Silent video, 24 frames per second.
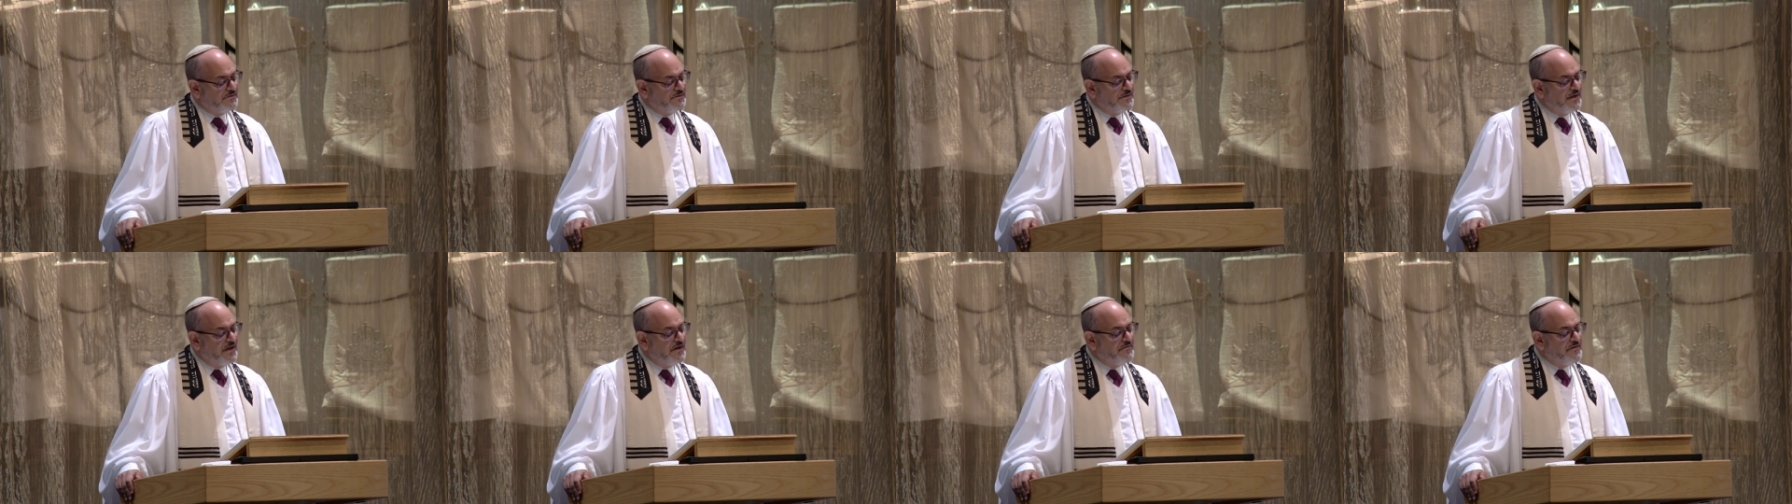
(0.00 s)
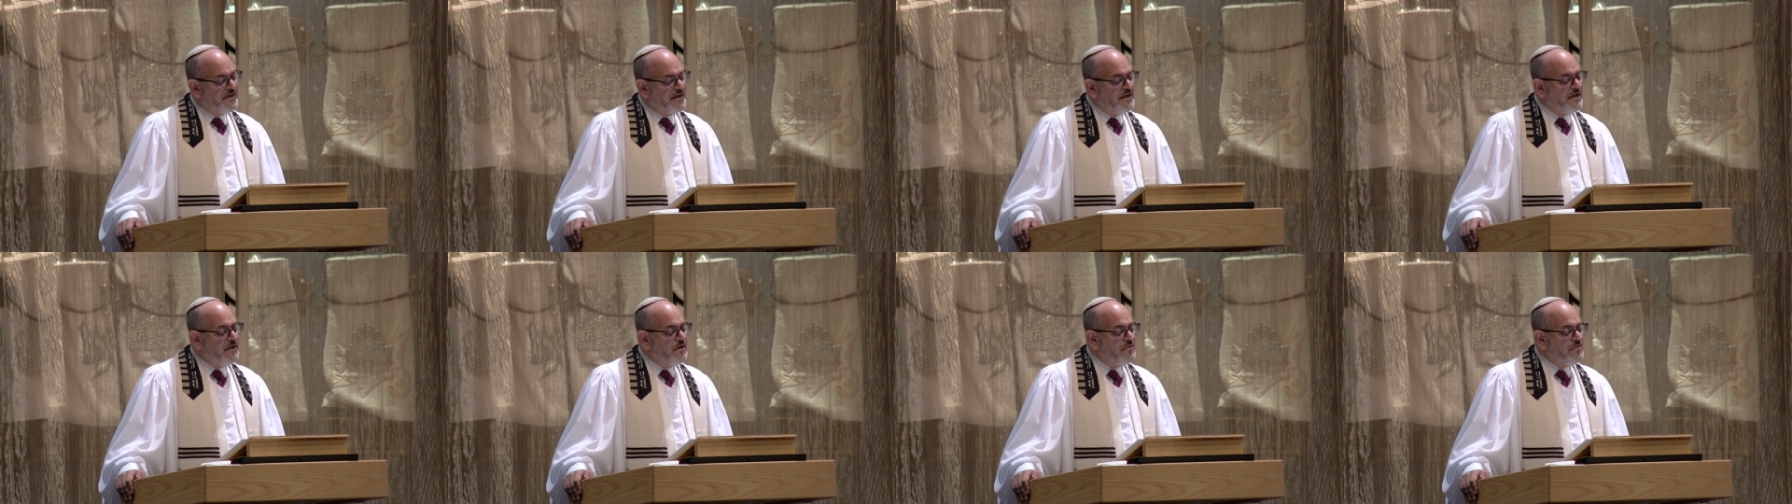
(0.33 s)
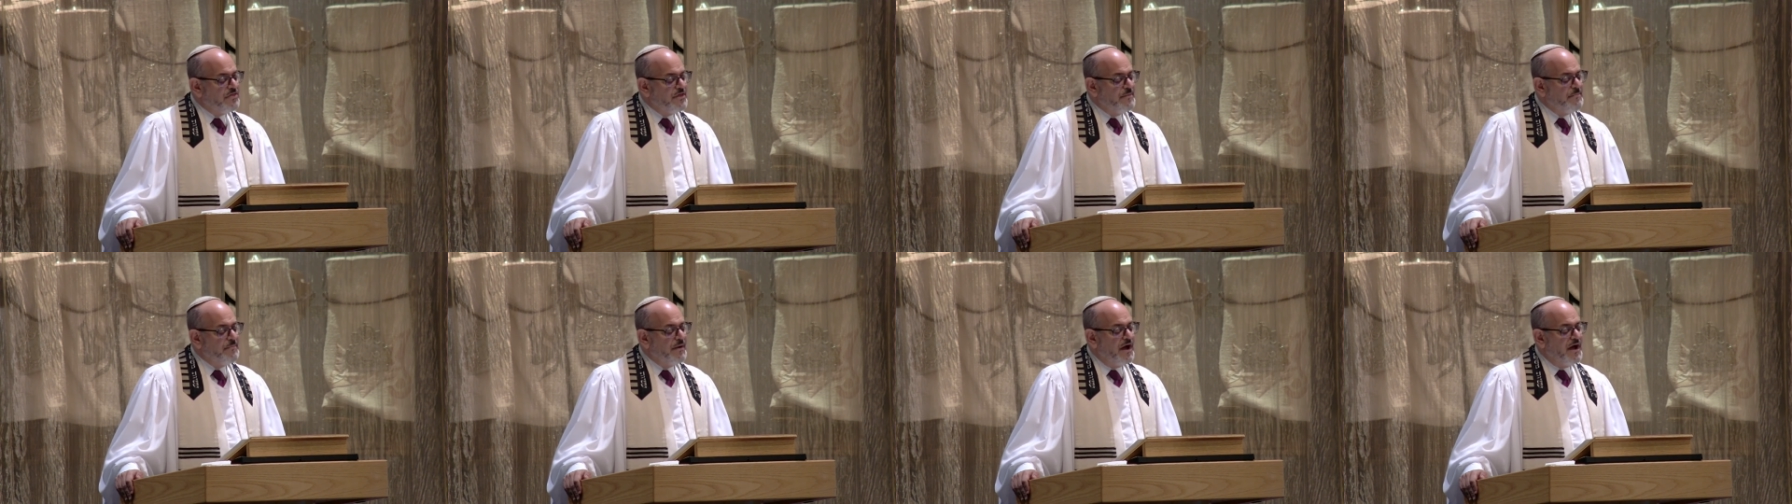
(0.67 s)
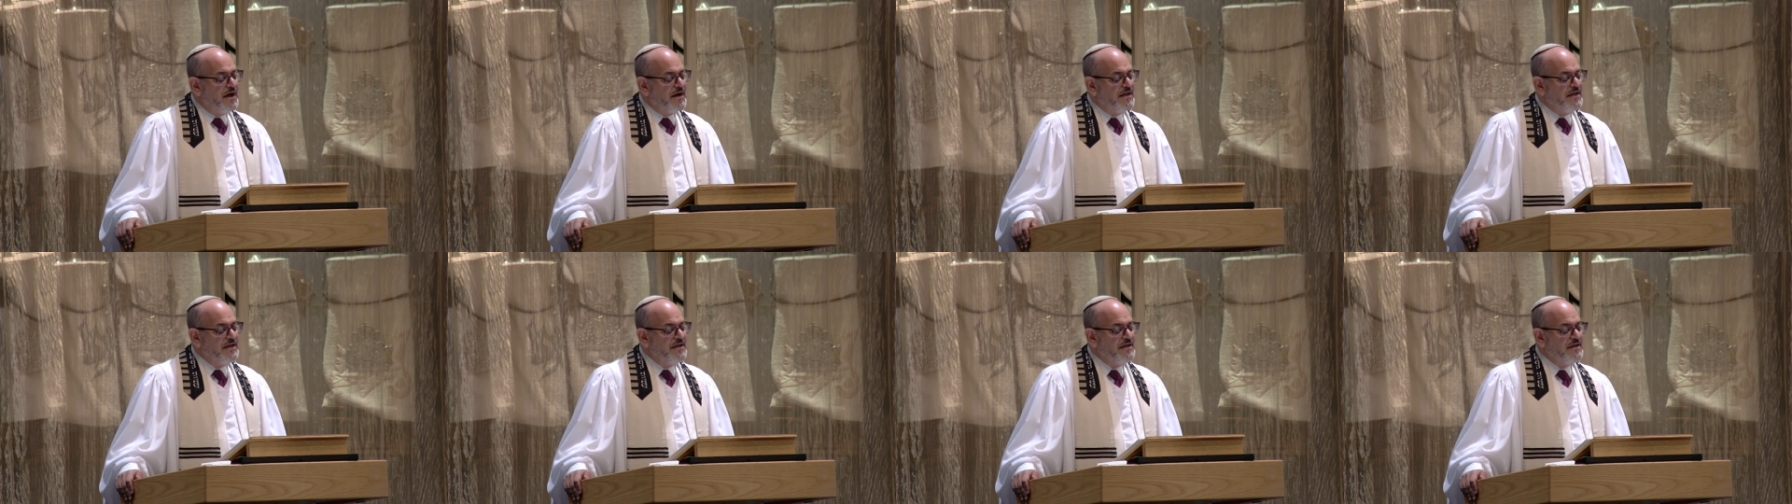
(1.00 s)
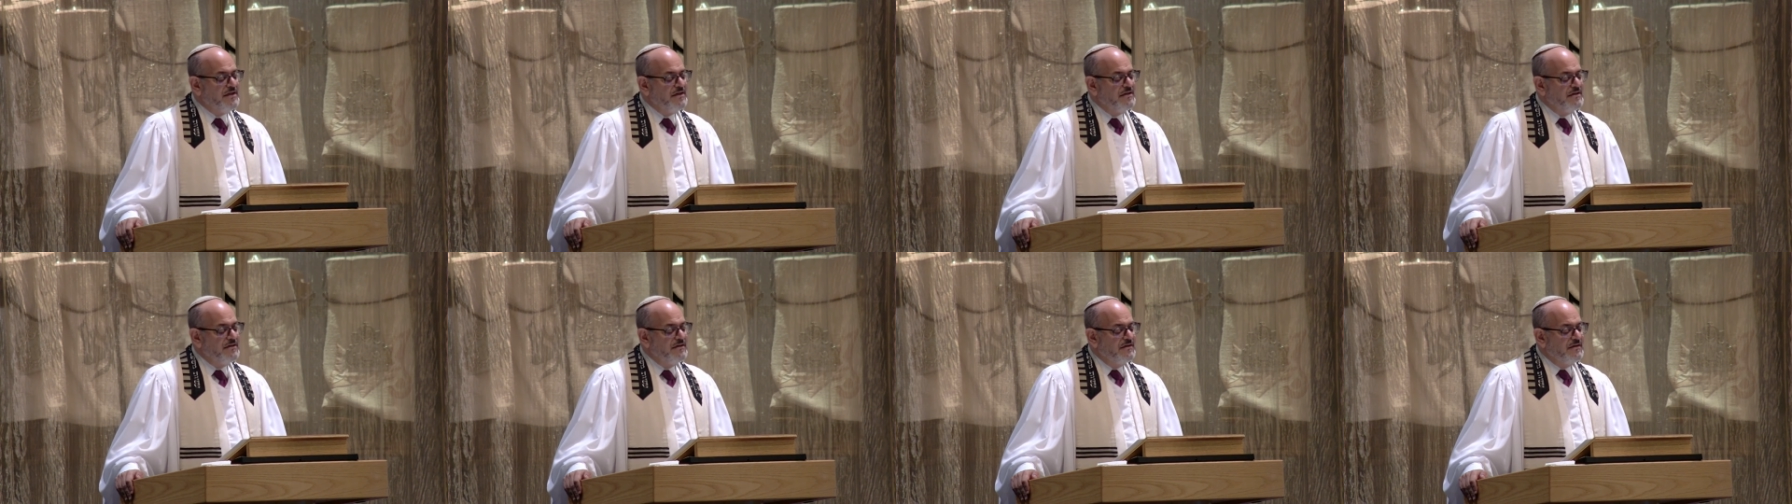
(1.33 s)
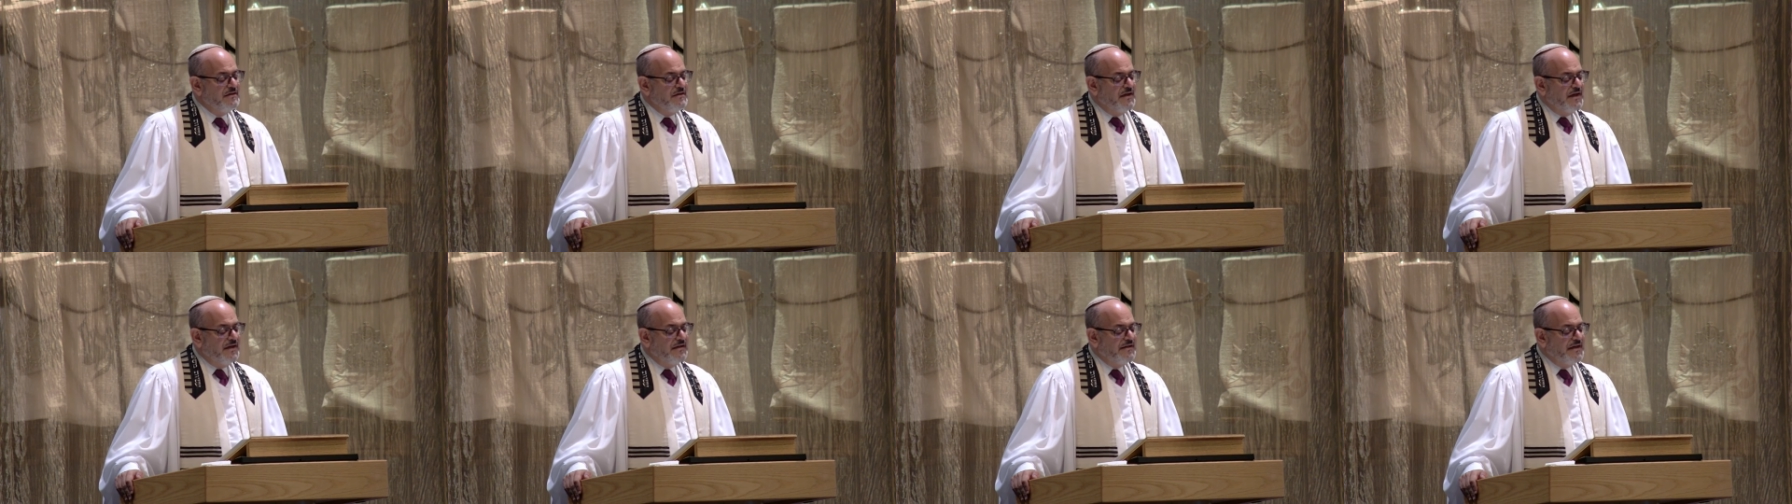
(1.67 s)
of a healthy body
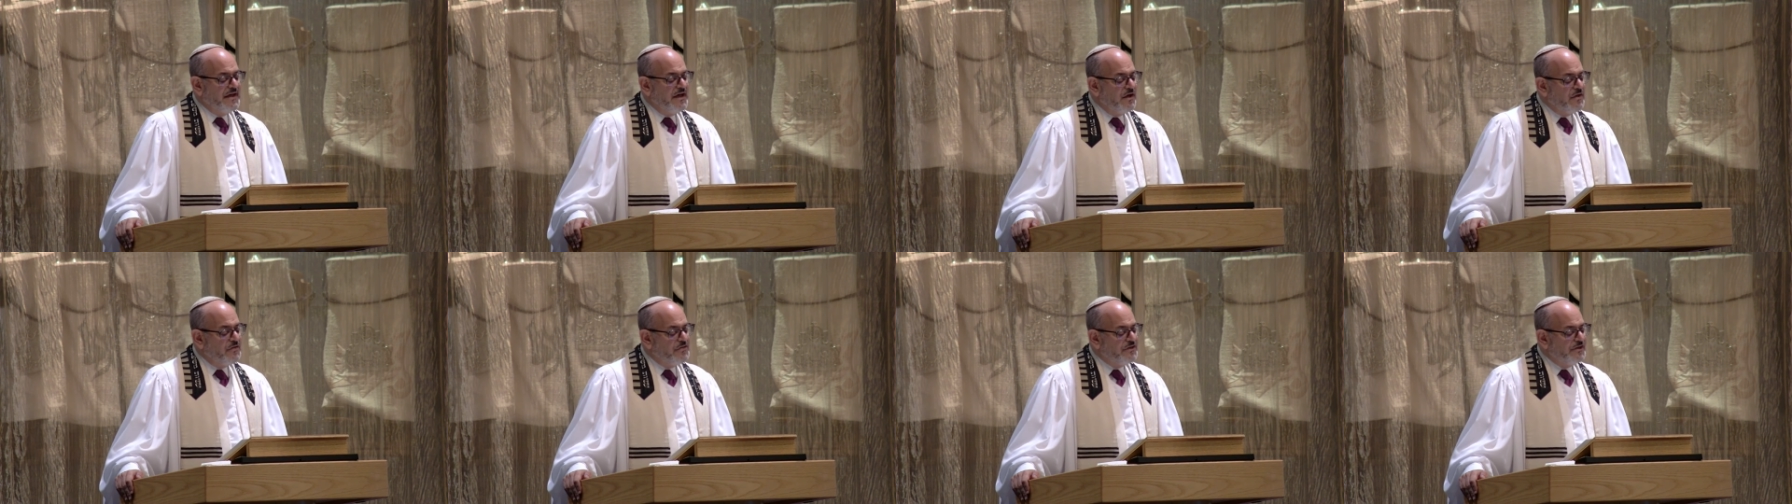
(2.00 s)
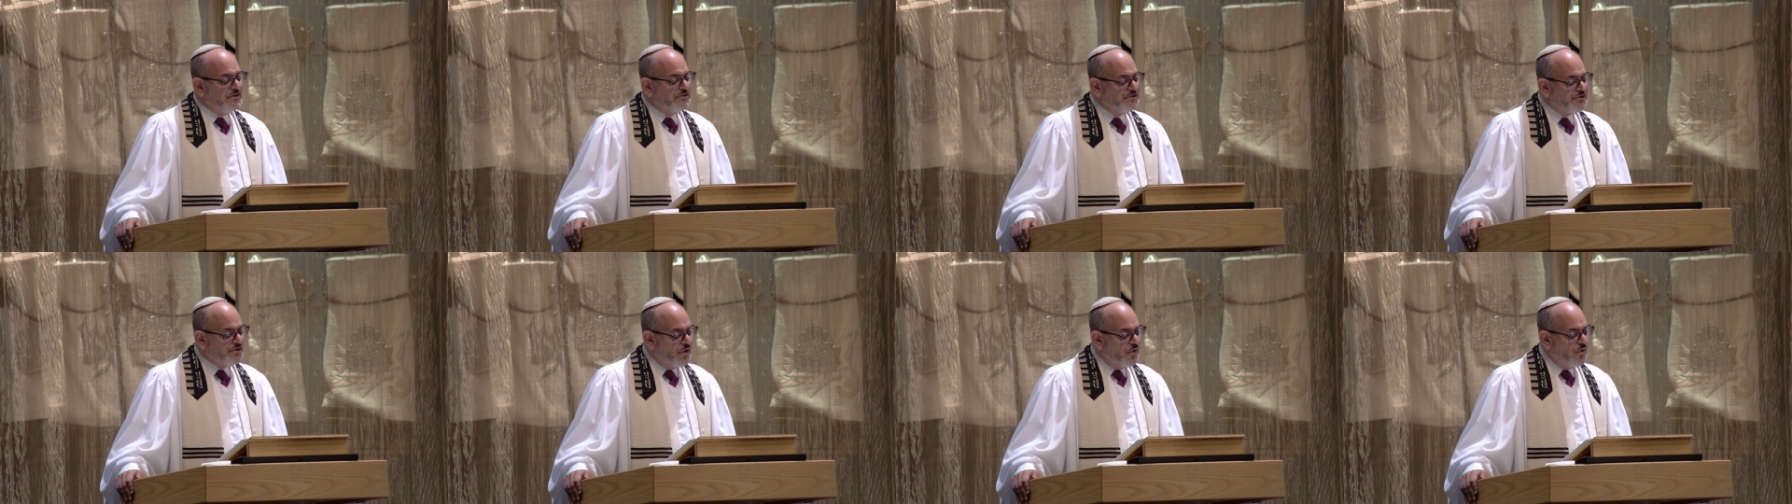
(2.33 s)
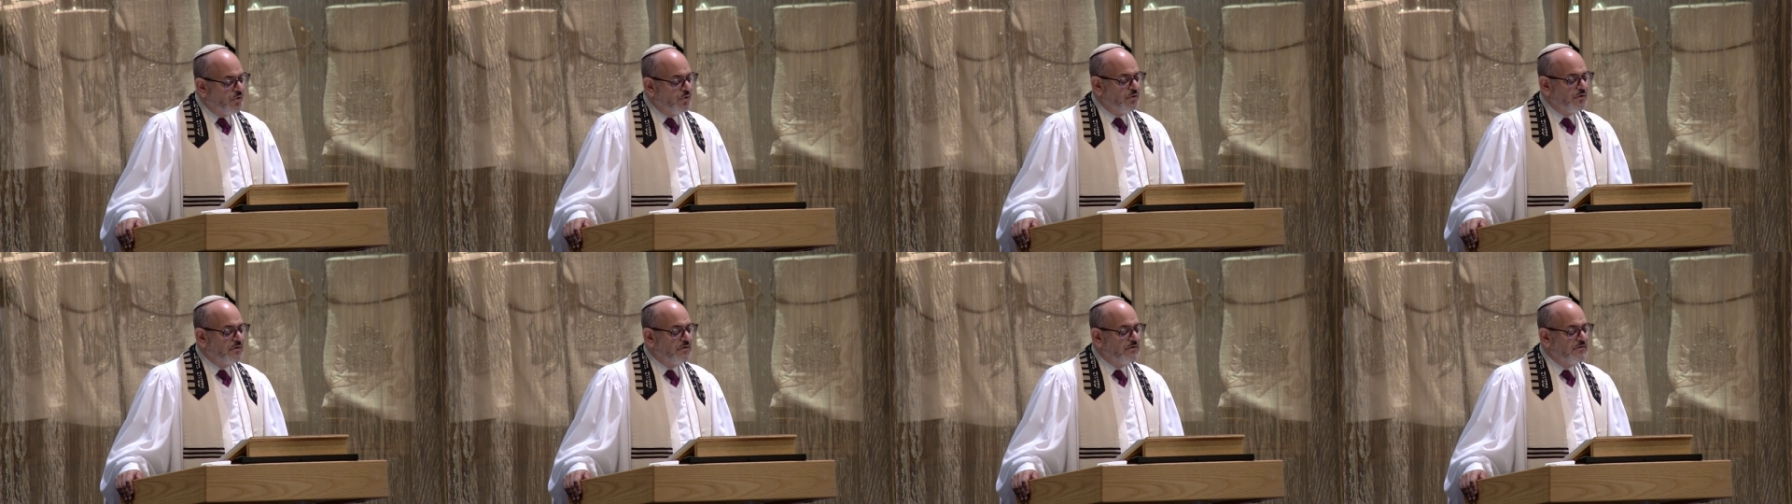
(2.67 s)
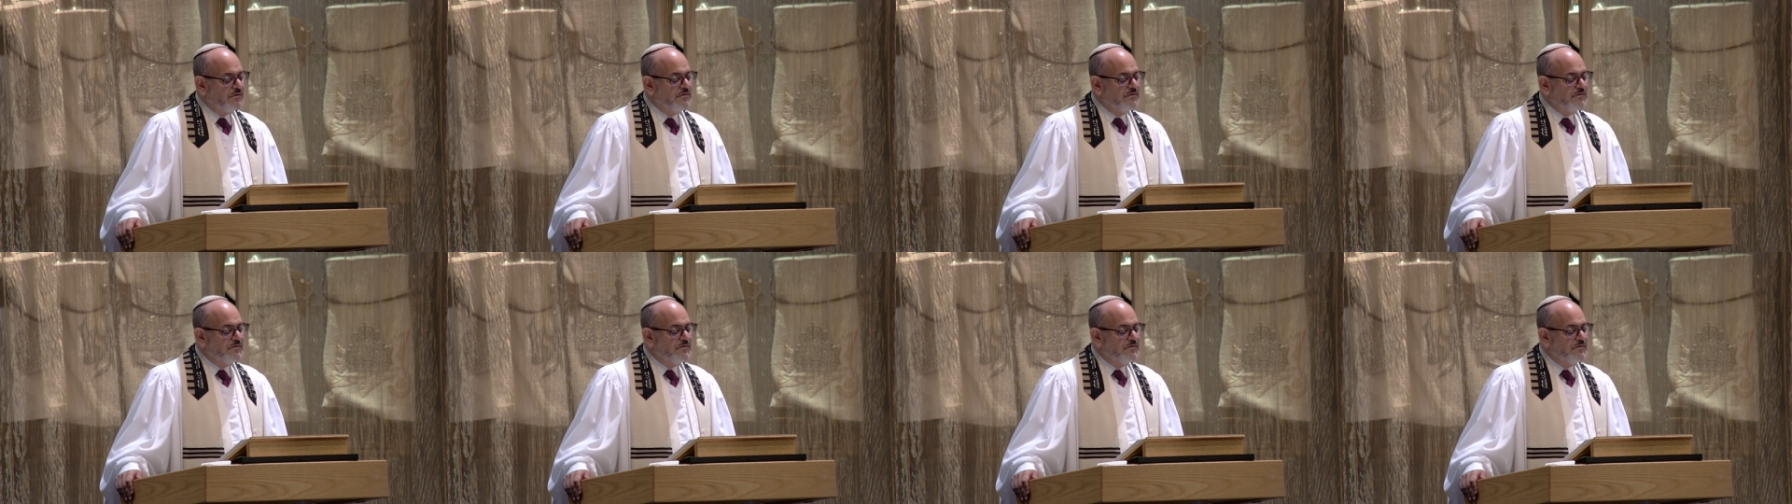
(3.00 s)
and a healthy soul,